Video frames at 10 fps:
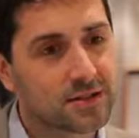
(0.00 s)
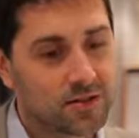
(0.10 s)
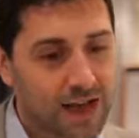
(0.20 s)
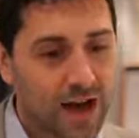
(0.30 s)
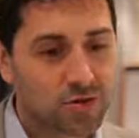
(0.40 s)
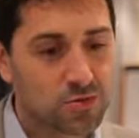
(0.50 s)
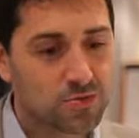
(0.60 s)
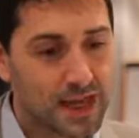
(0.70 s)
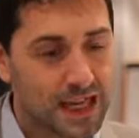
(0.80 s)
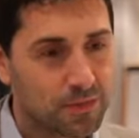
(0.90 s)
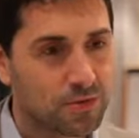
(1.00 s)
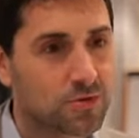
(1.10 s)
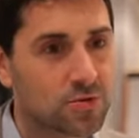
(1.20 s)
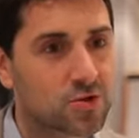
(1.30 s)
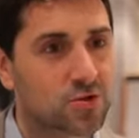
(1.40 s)
on how to make a
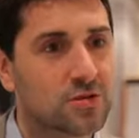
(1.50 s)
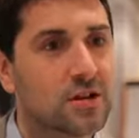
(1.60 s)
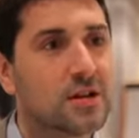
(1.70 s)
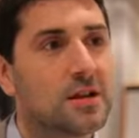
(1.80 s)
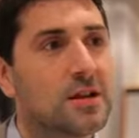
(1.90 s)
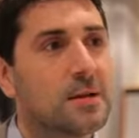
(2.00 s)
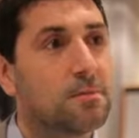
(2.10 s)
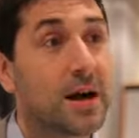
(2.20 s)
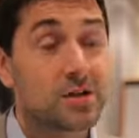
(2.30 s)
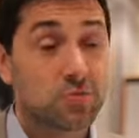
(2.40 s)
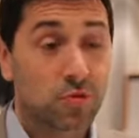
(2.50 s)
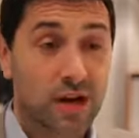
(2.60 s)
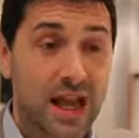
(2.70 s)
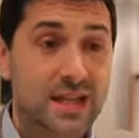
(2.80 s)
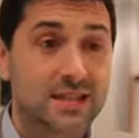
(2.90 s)
promotion much more
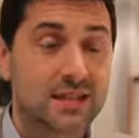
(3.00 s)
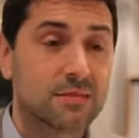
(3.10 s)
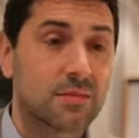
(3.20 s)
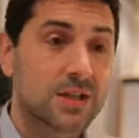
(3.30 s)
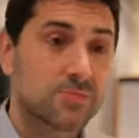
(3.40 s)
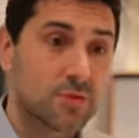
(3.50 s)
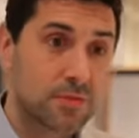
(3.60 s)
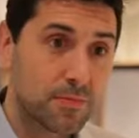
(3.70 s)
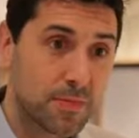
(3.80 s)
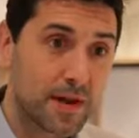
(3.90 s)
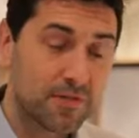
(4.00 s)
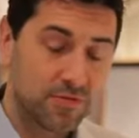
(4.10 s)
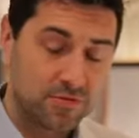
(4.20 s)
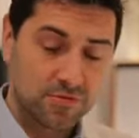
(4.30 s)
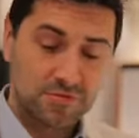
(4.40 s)
lasting, much more
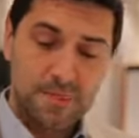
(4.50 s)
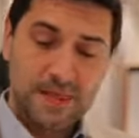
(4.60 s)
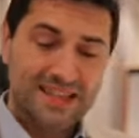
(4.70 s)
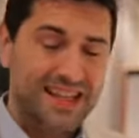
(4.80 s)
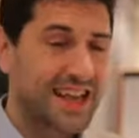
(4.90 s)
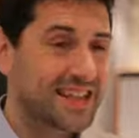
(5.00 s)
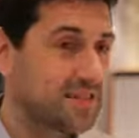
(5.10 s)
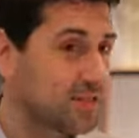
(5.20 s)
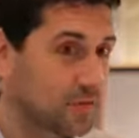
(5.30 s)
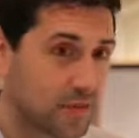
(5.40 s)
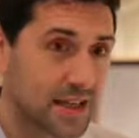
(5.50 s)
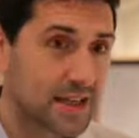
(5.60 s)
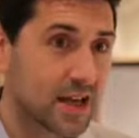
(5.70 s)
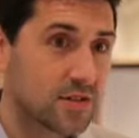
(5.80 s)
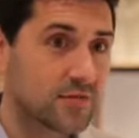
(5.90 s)
impactful, selecting the right
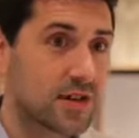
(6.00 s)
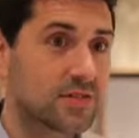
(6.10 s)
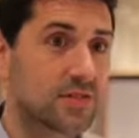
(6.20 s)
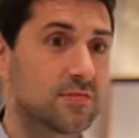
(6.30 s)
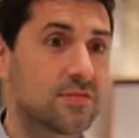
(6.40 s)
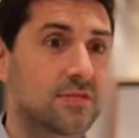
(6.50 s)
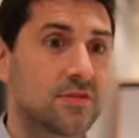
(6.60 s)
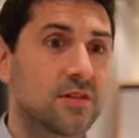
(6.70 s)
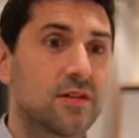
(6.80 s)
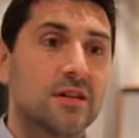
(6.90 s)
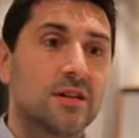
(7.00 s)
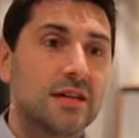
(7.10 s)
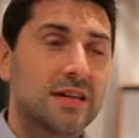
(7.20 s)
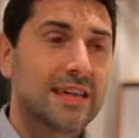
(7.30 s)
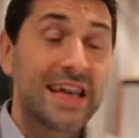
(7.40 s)
kind of customers,
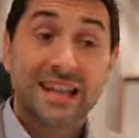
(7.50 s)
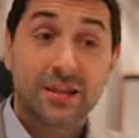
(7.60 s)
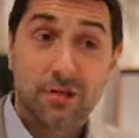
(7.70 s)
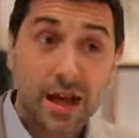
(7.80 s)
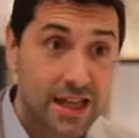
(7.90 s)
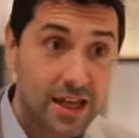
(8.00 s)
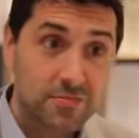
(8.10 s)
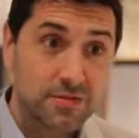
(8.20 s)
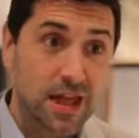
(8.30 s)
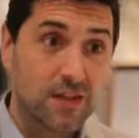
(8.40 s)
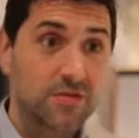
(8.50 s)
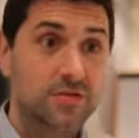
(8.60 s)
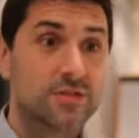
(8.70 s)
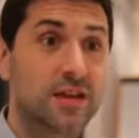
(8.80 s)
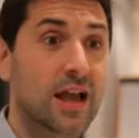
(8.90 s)
getting the right kind of
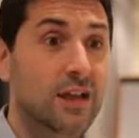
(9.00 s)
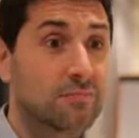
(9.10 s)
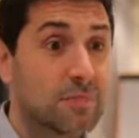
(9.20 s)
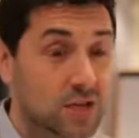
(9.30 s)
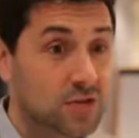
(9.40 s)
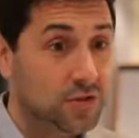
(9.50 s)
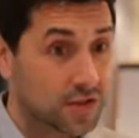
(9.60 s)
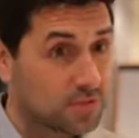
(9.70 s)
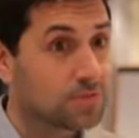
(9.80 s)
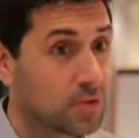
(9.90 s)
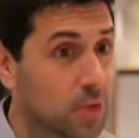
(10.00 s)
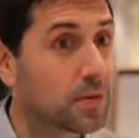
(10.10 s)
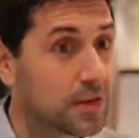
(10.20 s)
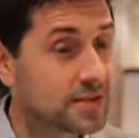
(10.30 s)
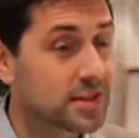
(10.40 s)
behaviors, and measuring it
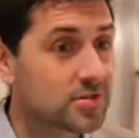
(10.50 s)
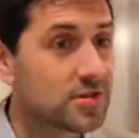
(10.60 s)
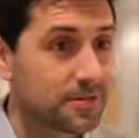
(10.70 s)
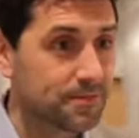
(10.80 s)
properly, essentially.